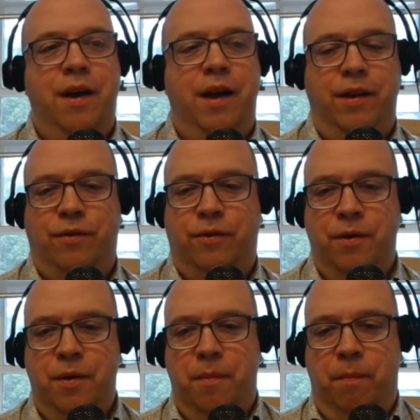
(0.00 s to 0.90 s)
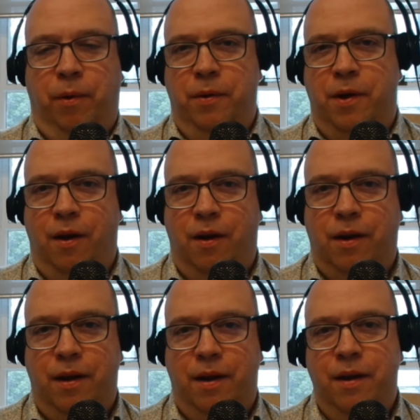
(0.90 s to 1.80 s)
it's blue
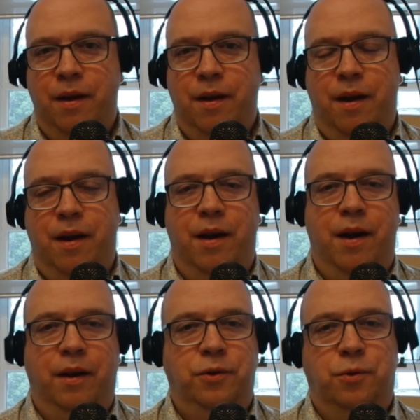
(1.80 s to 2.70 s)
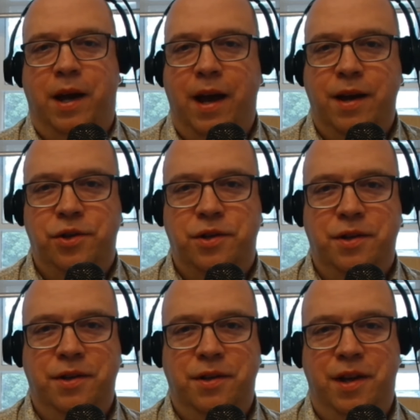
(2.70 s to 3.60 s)
collar, uh,
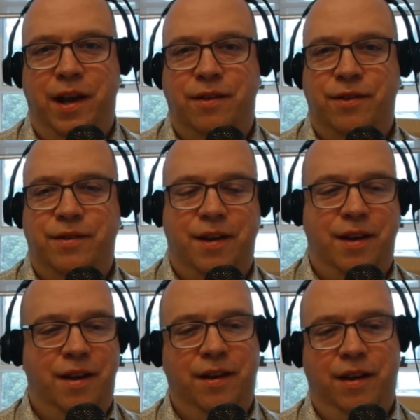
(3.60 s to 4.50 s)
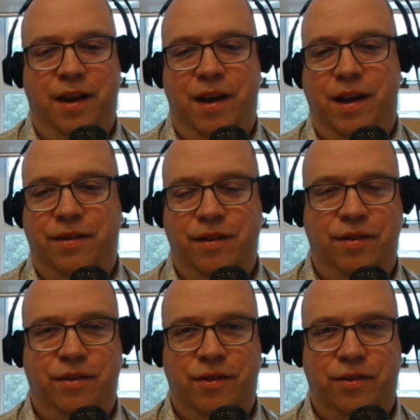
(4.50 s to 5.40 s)
Caucasian. It's uh, yeah. this
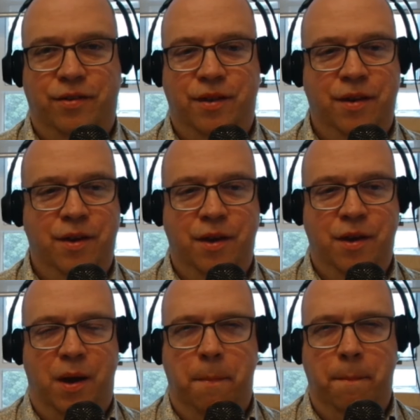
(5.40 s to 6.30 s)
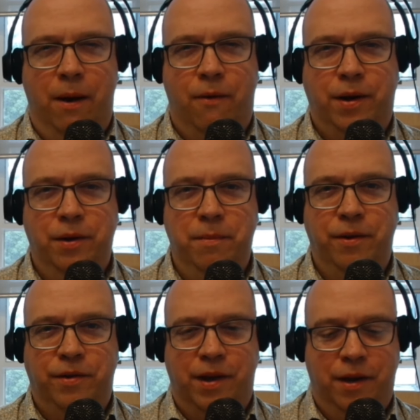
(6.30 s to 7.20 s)
is just American
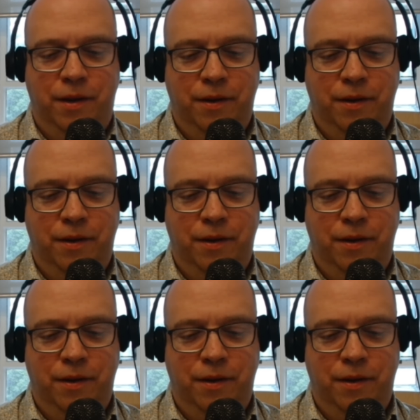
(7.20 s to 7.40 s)
music.